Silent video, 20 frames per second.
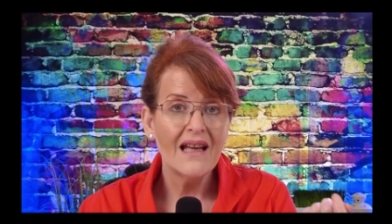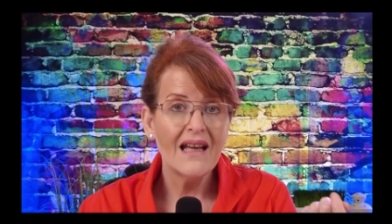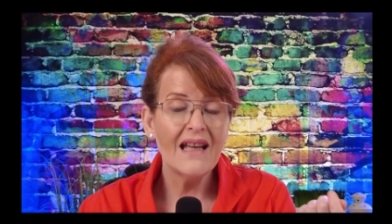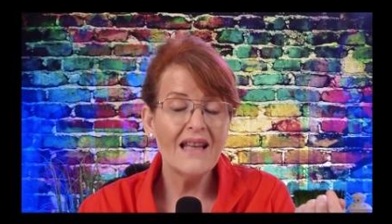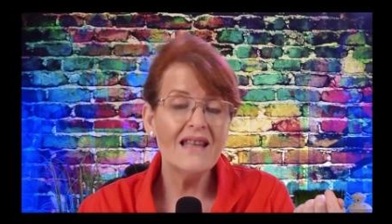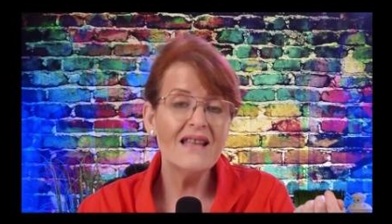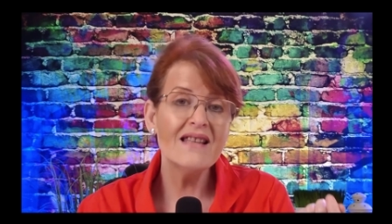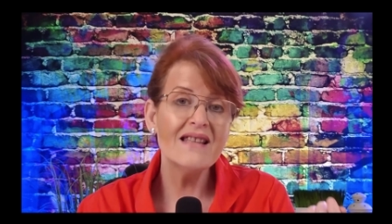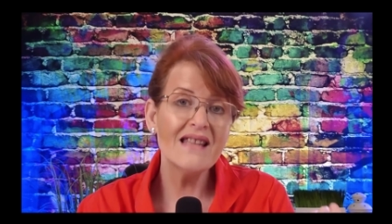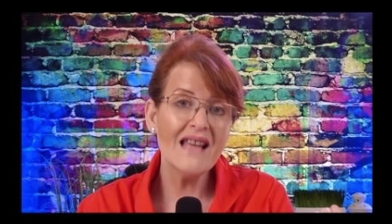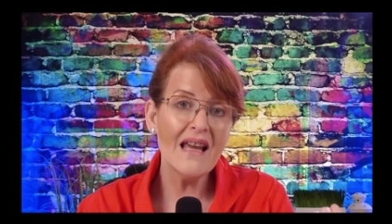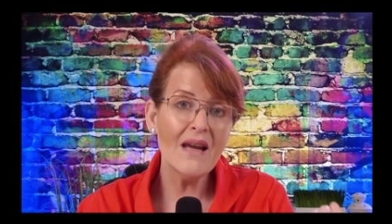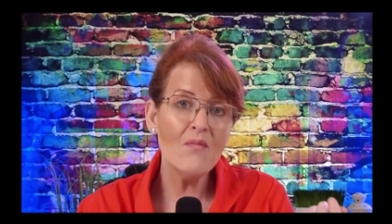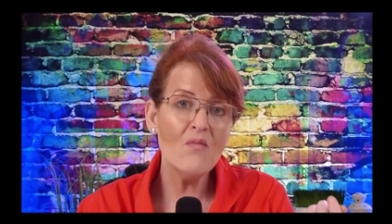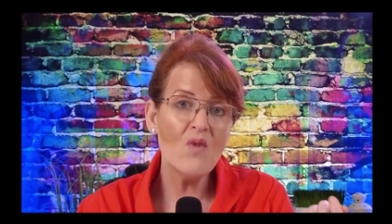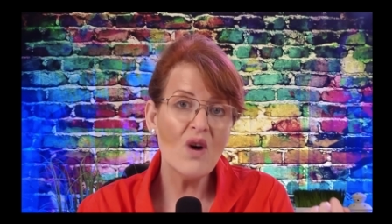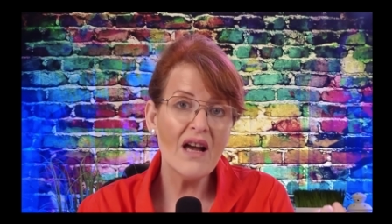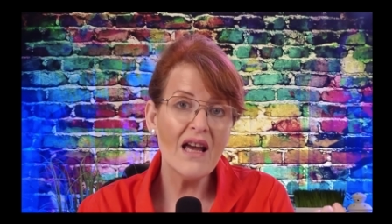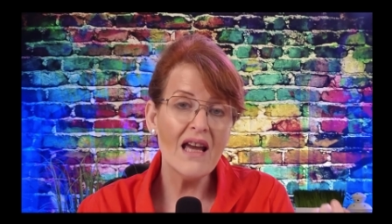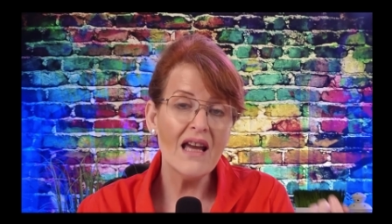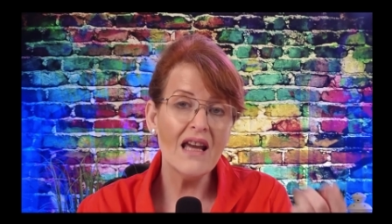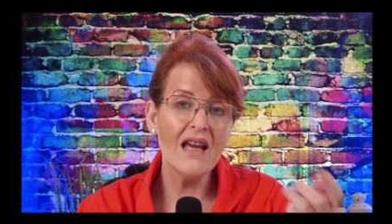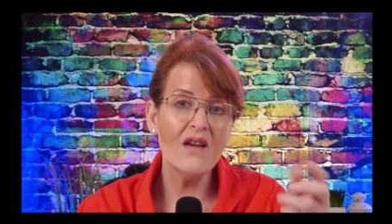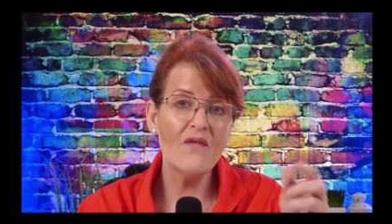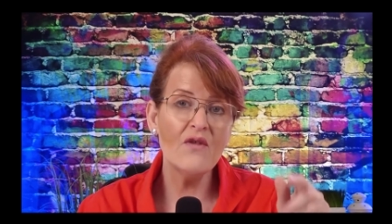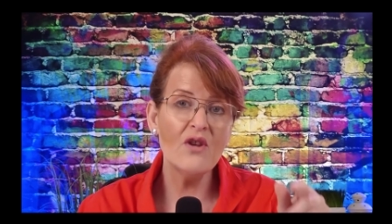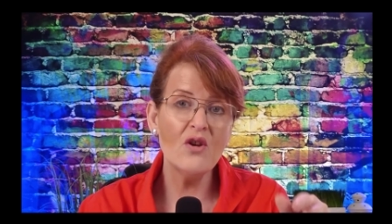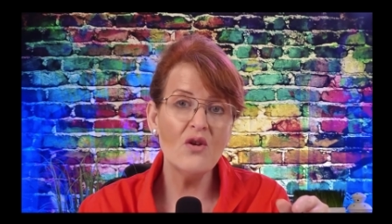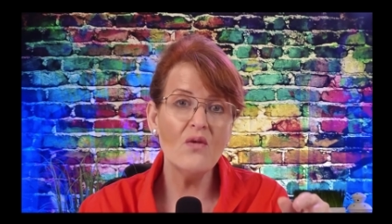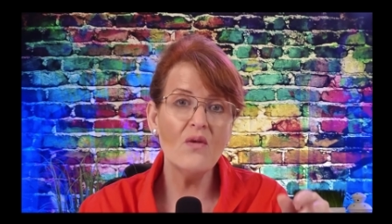In the same way, if
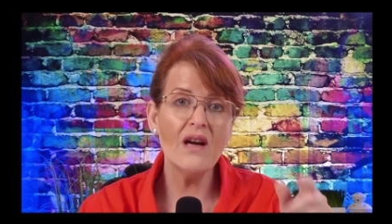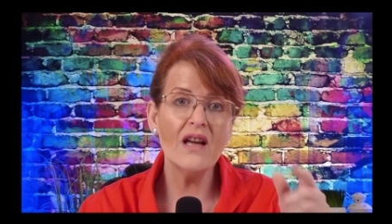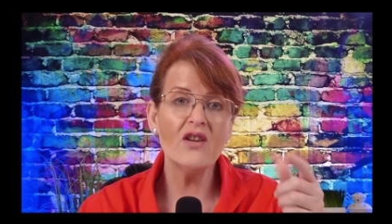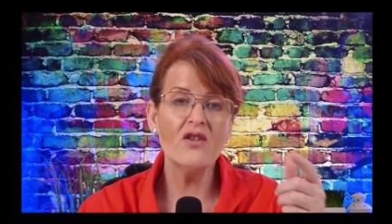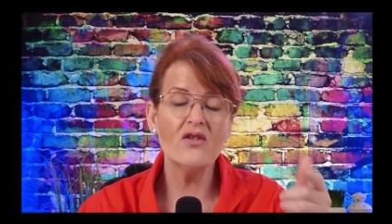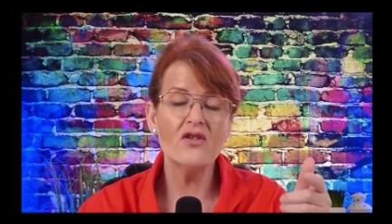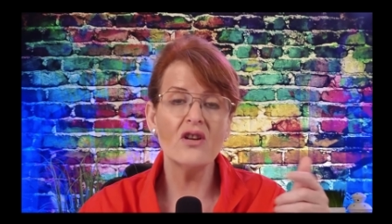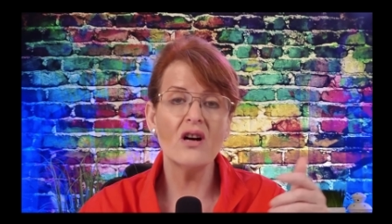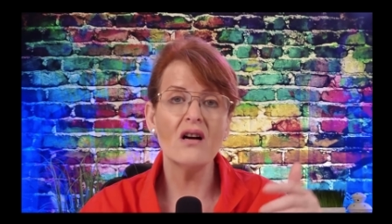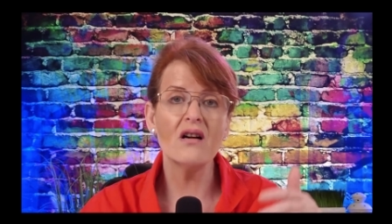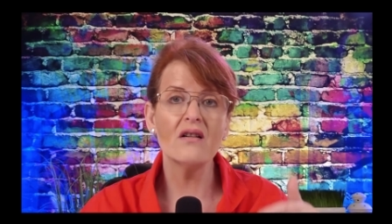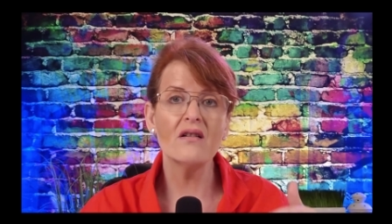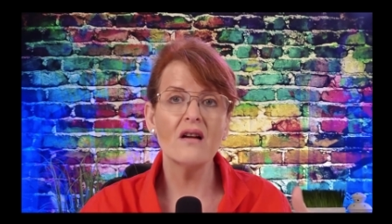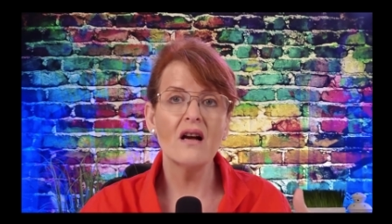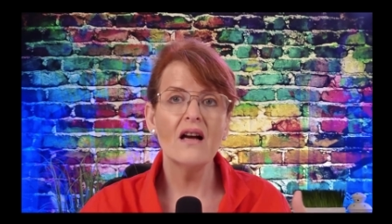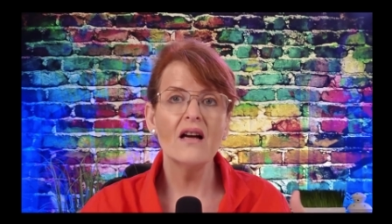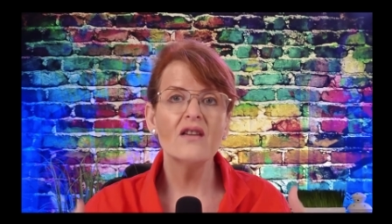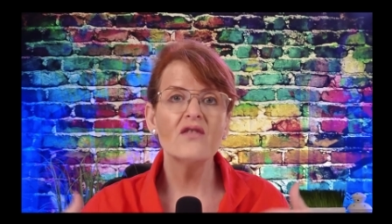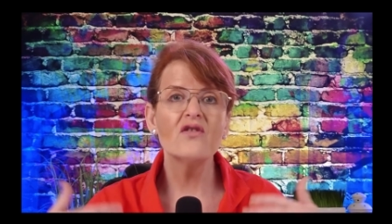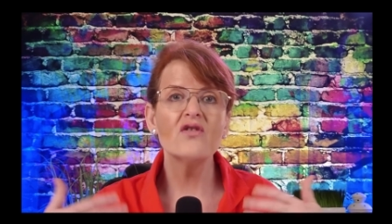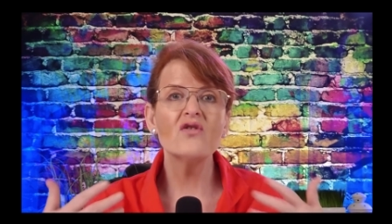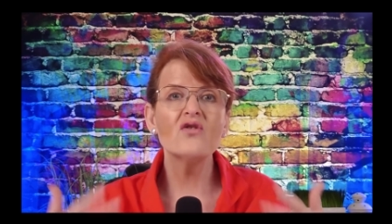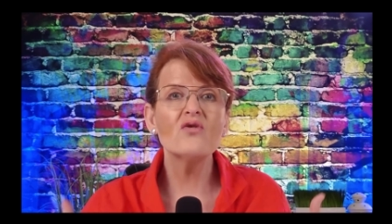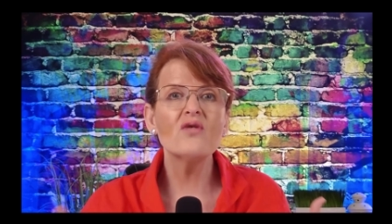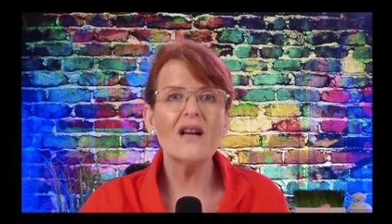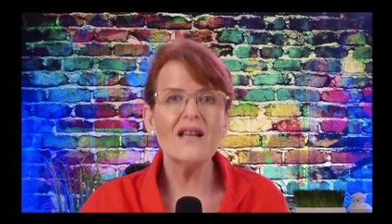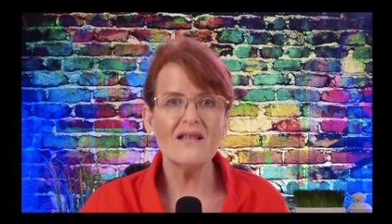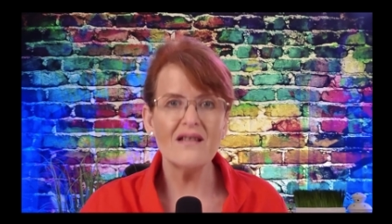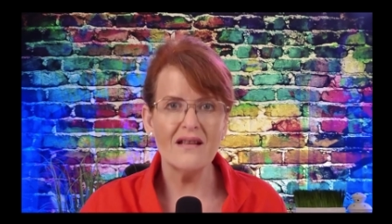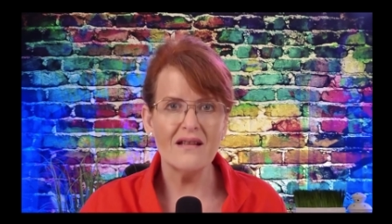you and your dog
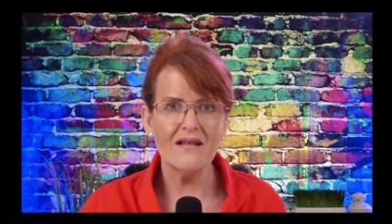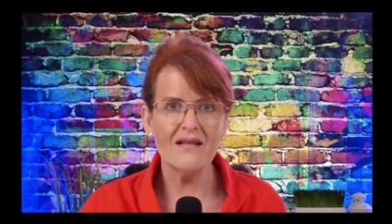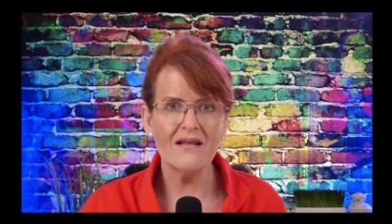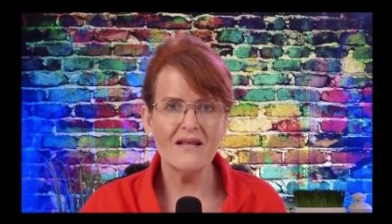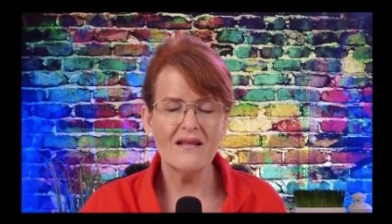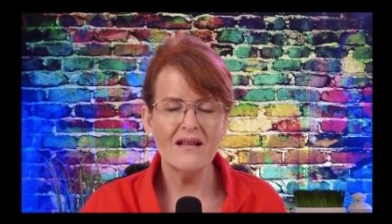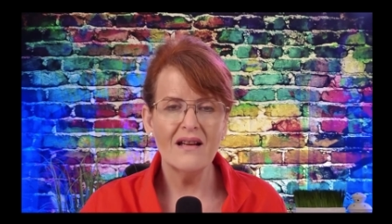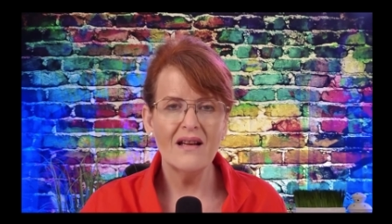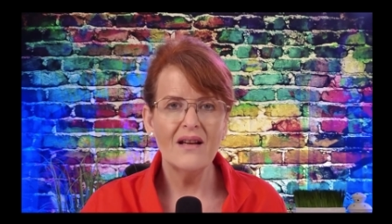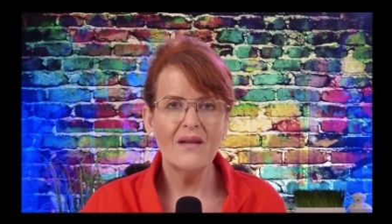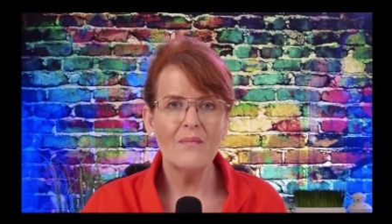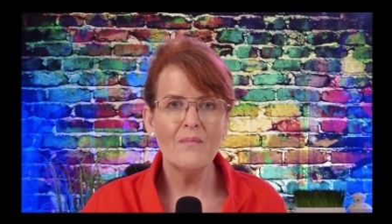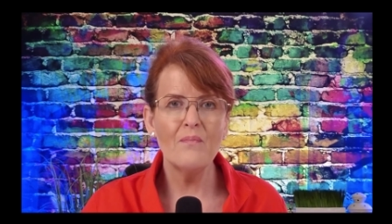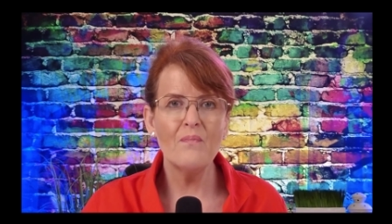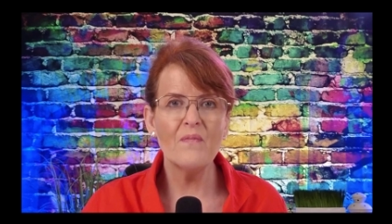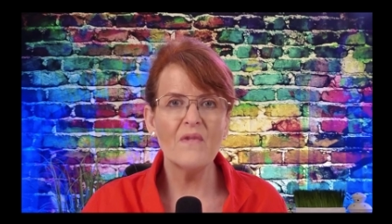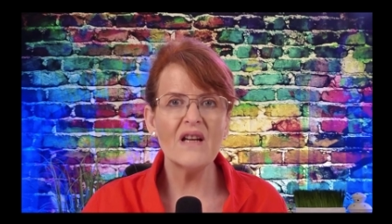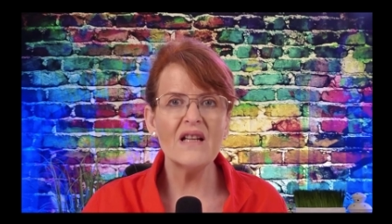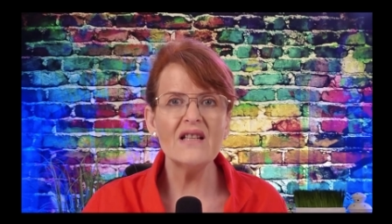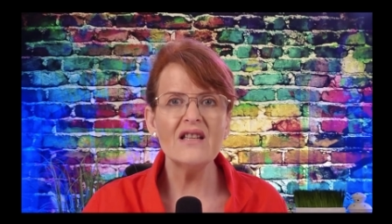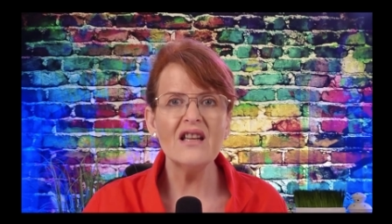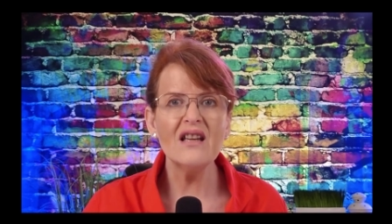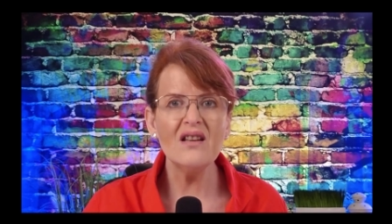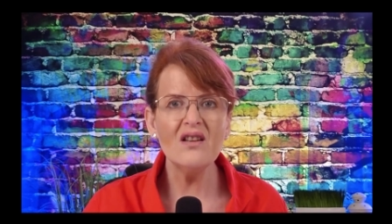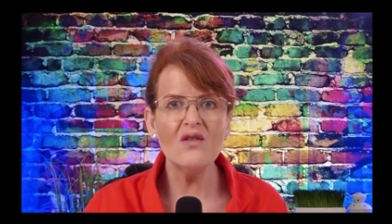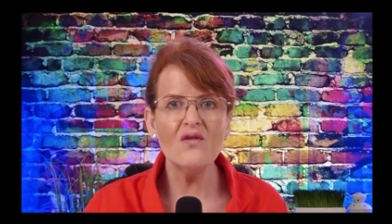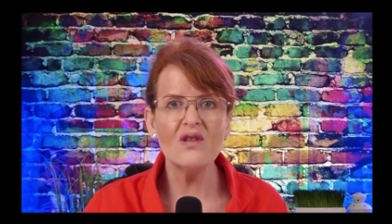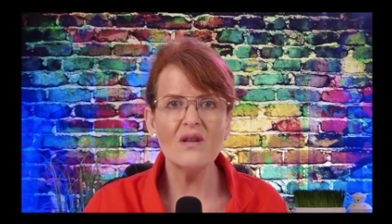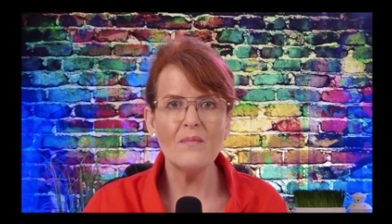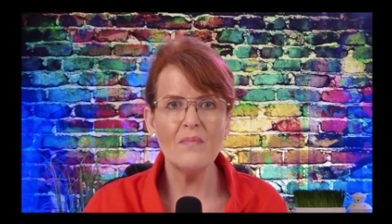stresses
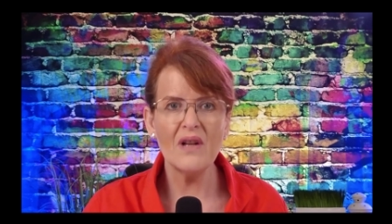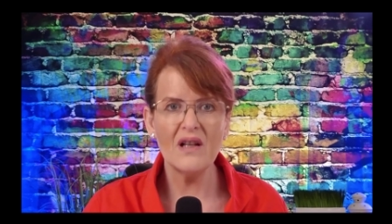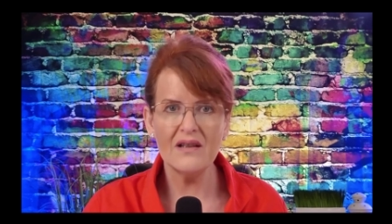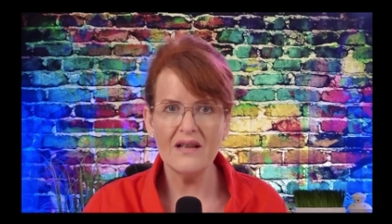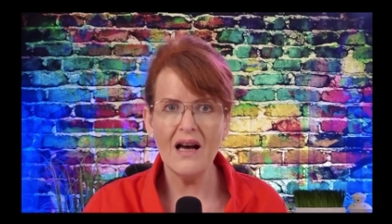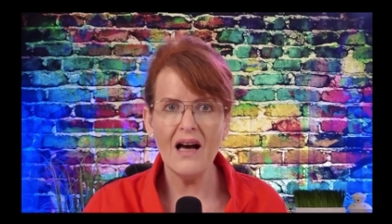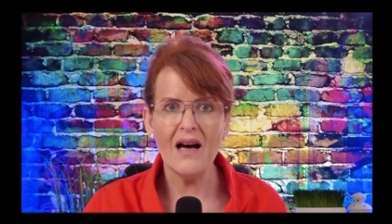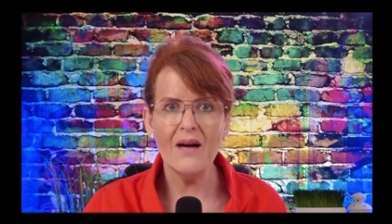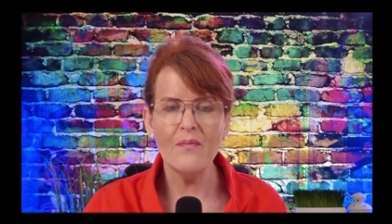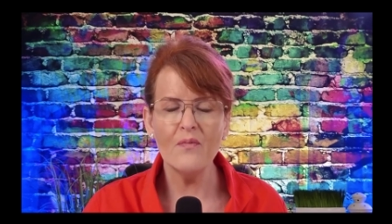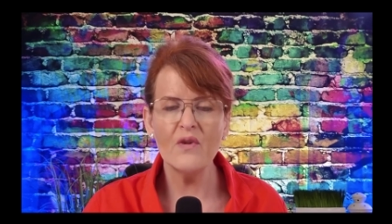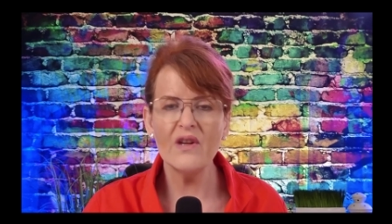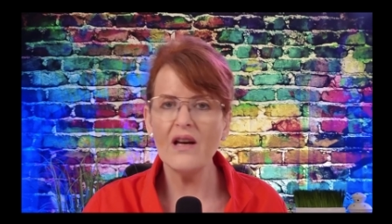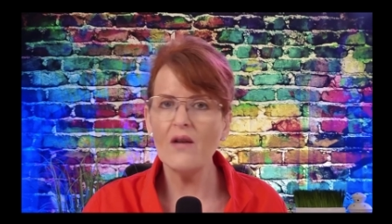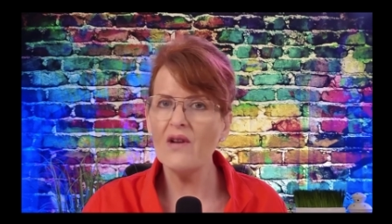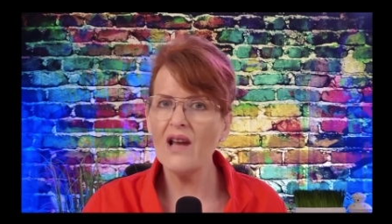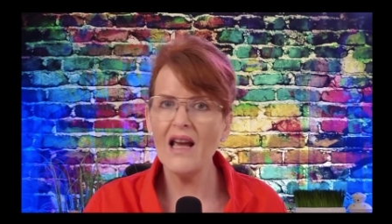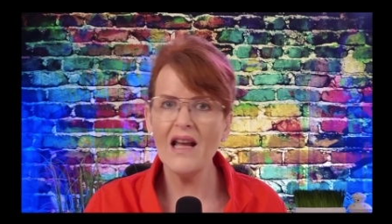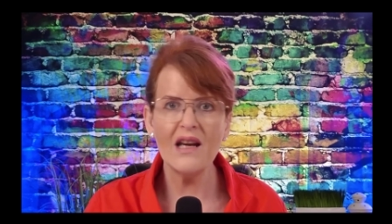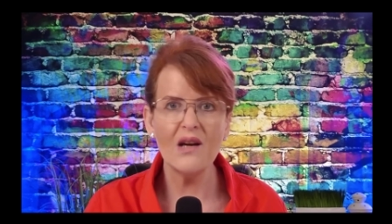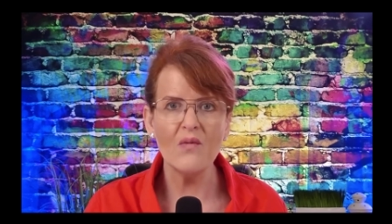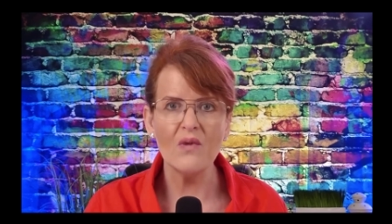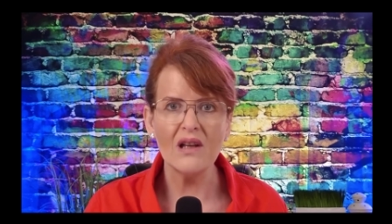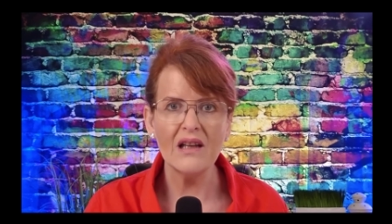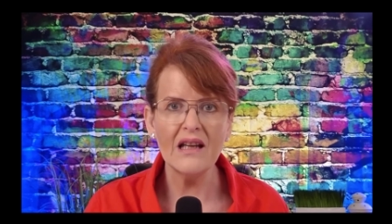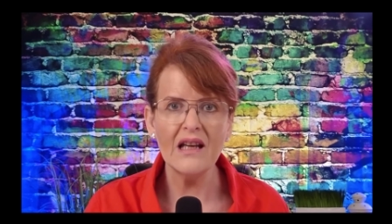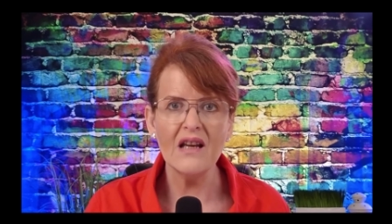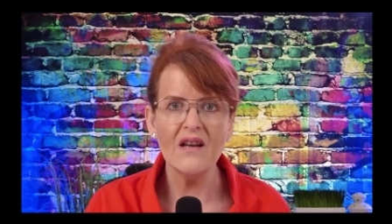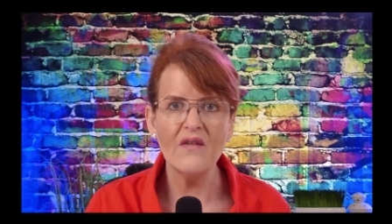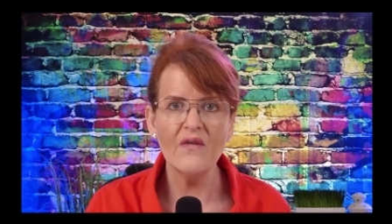continue to build up without any
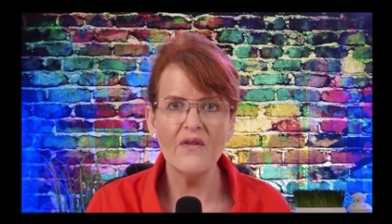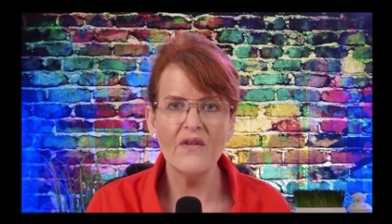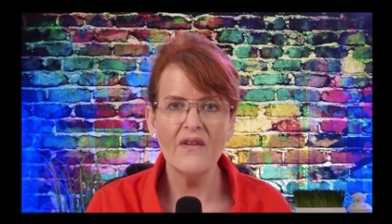relief,